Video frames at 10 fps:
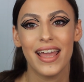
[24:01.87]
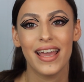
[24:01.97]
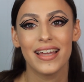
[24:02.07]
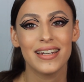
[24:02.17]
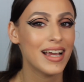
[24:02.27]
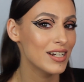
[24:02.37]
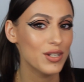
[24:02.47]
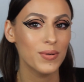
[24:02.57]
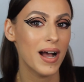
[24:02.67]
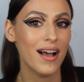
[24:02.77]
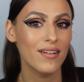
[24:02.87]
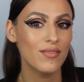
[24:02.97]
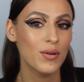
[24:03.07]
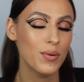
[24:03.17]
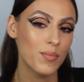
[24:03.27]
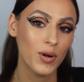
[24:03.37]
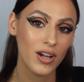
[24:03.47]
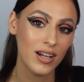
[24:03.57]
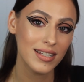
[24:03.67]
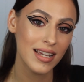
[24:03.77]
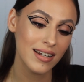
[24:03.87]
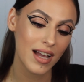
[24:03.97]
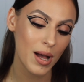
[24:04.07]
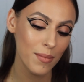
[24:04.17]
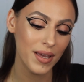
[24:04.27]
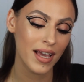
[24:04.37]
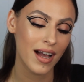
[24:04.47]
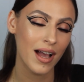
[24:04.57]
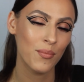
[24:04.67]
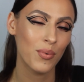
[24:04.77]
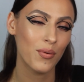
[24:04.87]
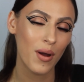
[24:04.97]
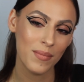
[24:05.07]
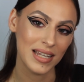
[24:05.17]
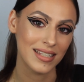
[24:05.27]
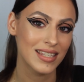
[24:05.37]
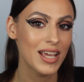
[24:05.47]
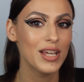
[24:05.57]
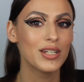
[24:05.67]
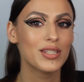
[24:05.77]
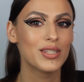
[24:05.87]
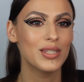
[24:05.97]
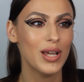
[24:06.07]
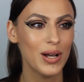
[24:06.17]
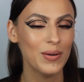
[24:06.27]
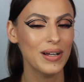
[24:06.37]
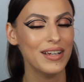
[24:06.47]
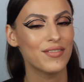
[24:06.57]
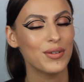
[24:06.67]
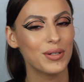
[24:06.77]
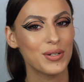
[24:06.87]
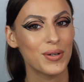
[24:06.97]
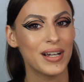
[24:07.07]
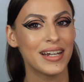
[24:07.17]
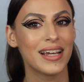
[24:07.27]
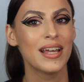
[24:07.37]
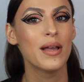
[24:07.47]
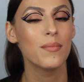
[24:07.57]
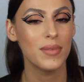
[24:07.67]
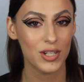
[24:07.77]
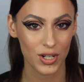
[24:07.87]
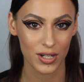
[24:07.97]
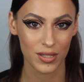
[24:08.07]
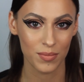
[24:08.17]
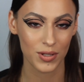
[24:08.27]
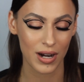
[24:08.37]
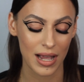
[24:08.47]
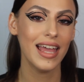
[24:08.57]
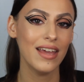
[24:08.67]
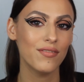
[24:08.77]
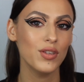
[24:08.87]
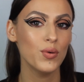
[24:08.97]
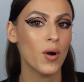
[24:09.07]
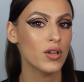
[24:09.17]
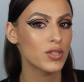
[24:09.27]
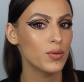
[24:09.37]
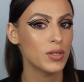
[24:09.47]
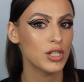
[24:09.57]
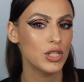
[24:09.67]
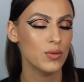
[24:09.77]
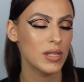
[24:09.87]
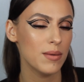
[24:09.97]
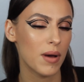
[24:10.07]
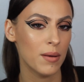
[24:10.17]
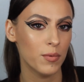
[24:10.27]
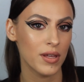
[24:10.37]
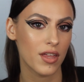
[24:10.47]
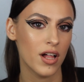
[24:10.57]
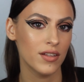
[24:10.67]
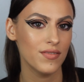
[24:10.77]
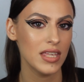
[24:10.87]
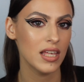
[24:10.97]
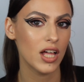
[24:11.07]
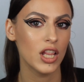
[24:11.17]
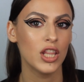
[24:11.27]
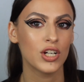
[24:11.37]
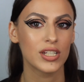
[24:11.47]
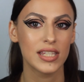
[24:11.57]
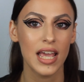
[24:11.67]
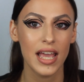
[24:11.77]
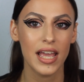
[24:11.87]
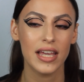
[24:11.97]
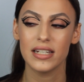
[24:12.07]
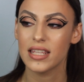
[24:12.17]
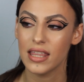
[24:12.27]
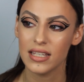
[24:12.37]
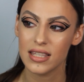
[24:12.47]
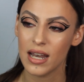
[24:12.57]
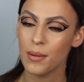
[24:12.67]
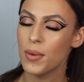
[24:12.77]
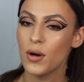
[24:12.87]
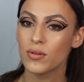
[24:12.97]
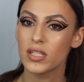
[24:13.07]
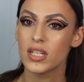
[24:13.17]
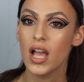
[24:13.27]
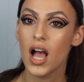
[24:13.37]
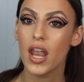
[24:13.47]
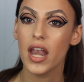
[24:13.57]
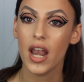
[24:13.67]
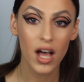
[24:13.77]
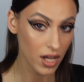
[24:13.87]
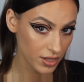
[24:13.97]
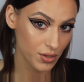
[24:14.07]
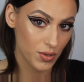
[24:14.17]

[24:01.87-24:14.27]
and I do have more content coming, I promise. So if you enjoyed, be sure to subscribe. If you also want to keep up with all of the looks and things that I post not on